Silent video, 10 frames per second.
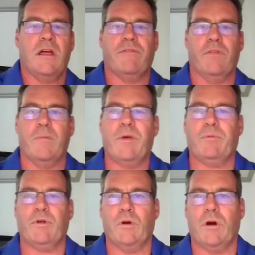For the
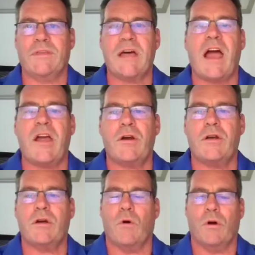people who are
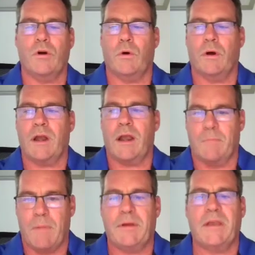retired or who are
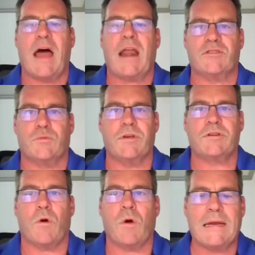maybe not as
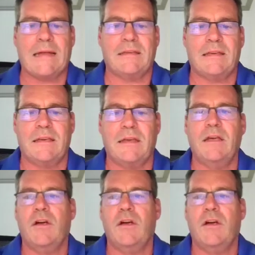risk-oriented,